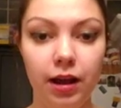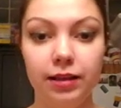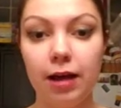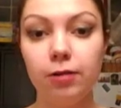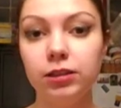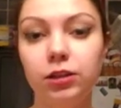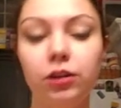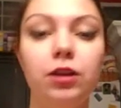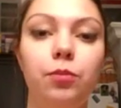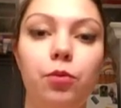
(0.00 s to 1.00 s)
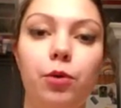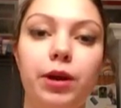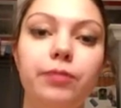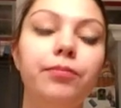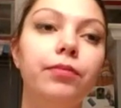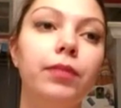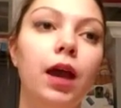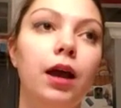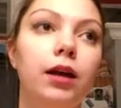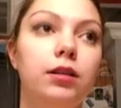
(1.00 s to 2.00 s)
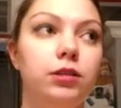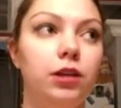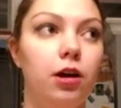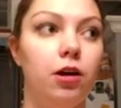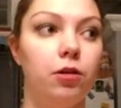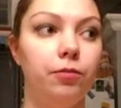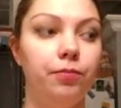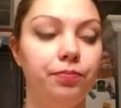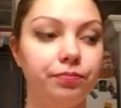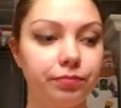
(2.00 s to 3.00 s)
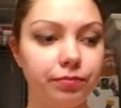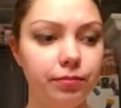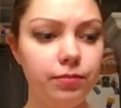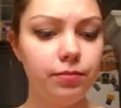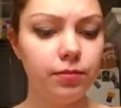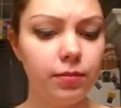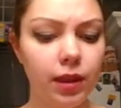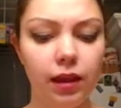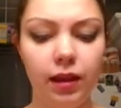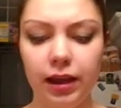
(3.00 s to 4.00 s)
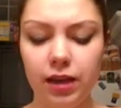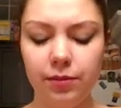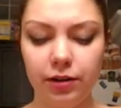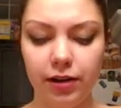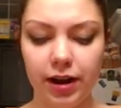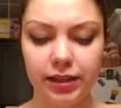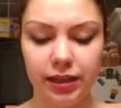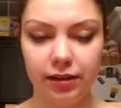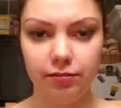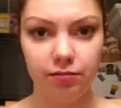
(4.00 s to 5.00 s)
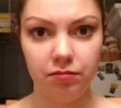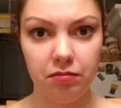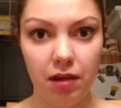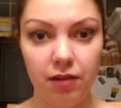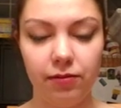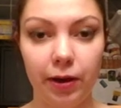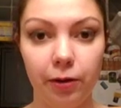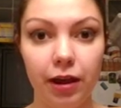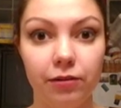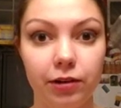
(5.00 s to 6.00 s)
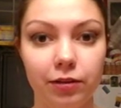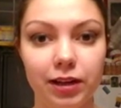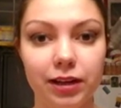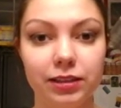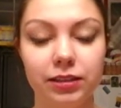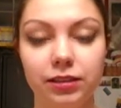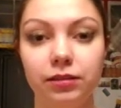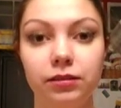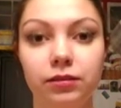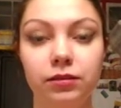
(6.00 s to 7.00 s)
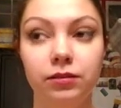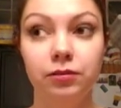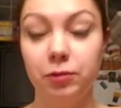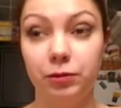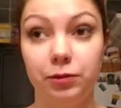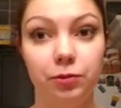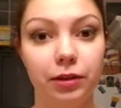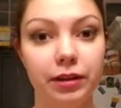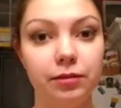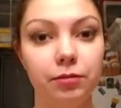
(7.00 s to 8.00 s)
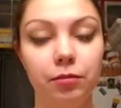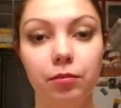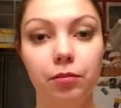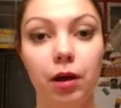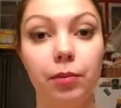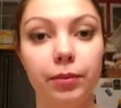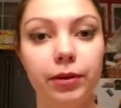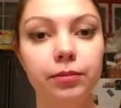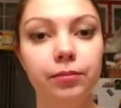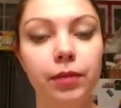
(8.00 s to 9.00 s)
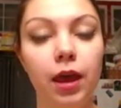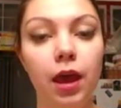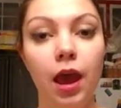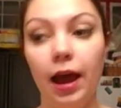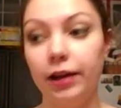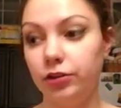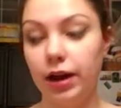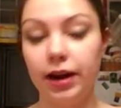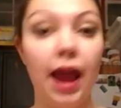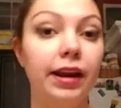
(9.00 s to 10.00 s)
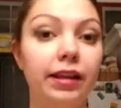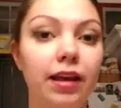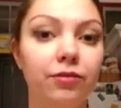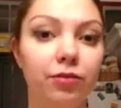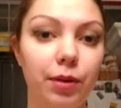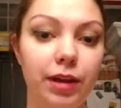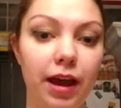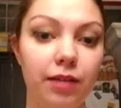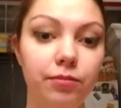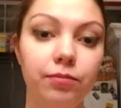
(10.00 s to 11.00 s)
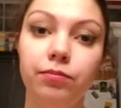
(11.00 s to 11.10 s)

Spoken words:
That was the turning point. So I get my grades, and I failed every class, which was really a bummer. I tried hiding that from my dad.